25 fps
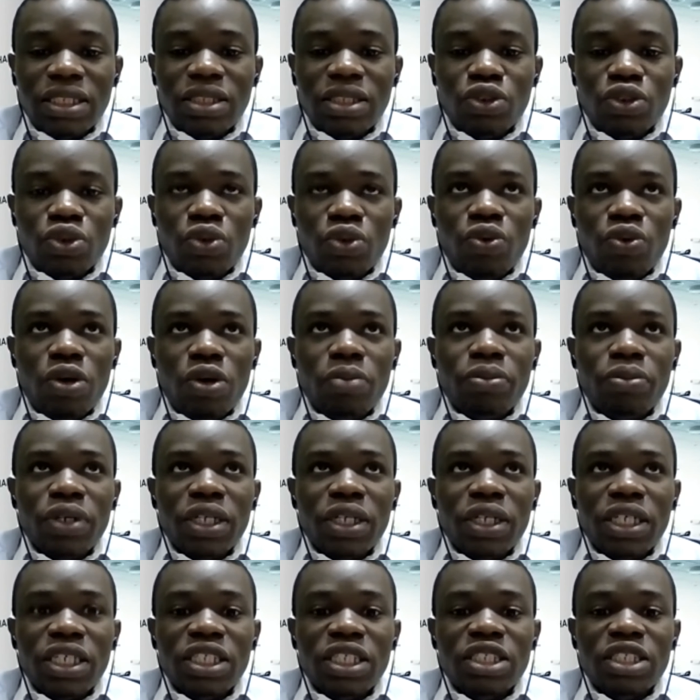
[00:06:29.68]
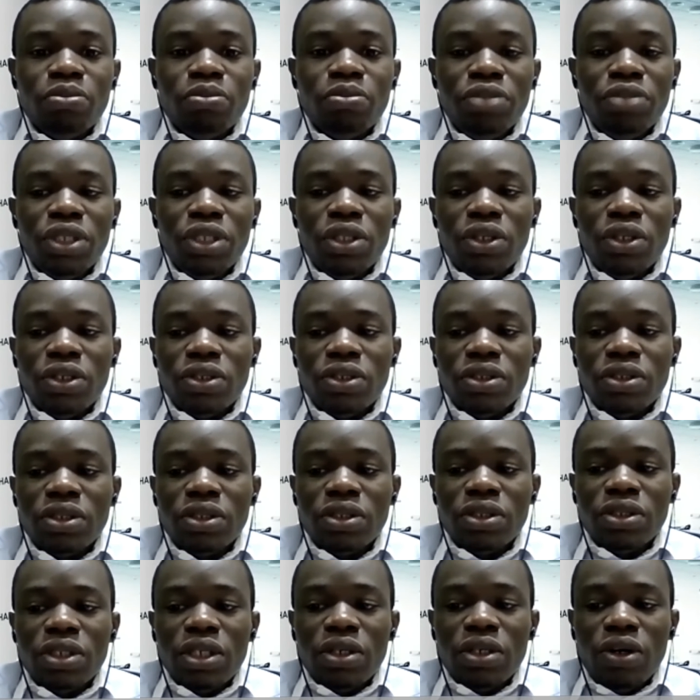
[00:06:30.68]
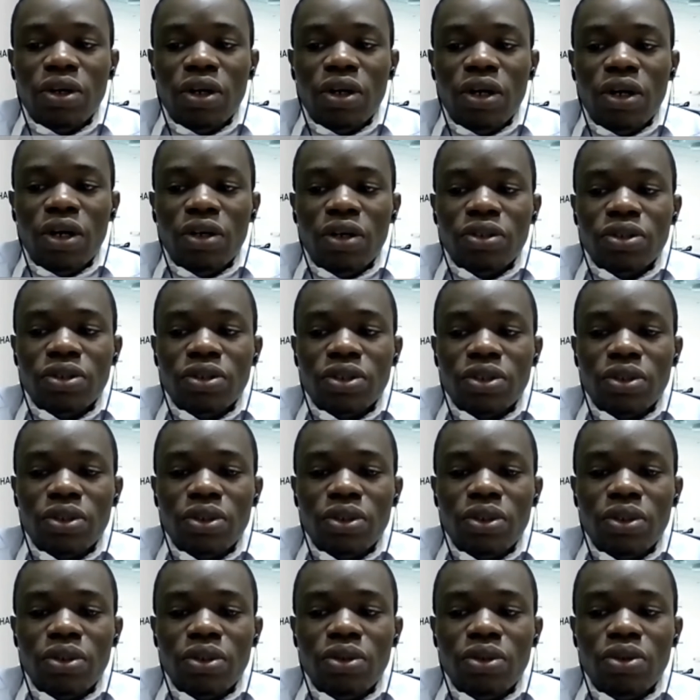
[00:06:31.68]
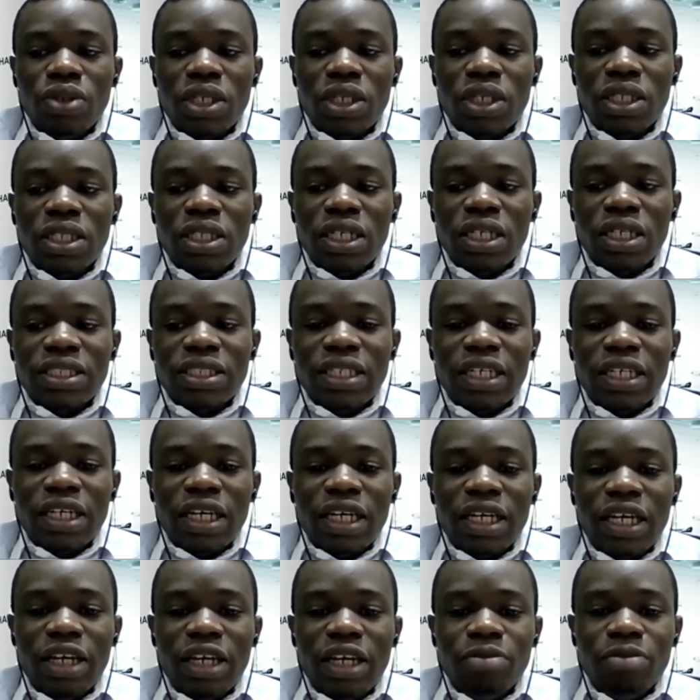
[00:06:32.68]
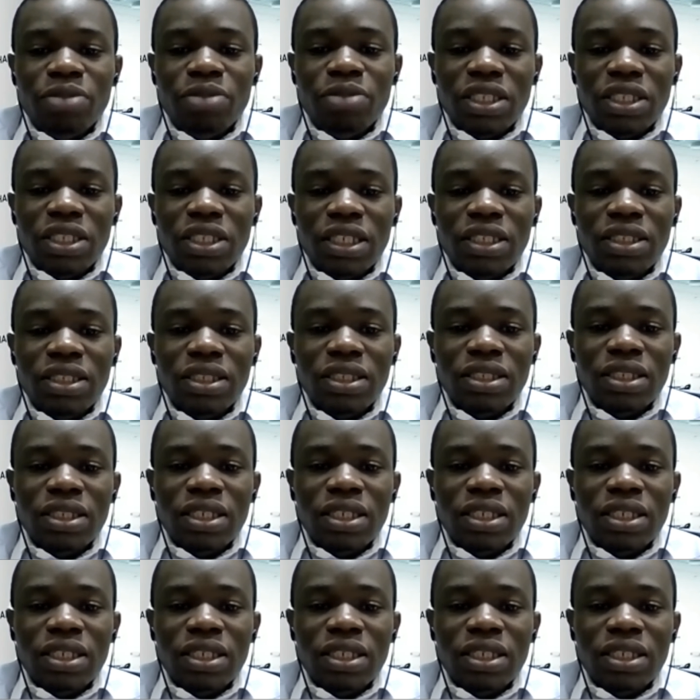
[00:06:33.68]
to 1.8 billion. Also looking at MTN,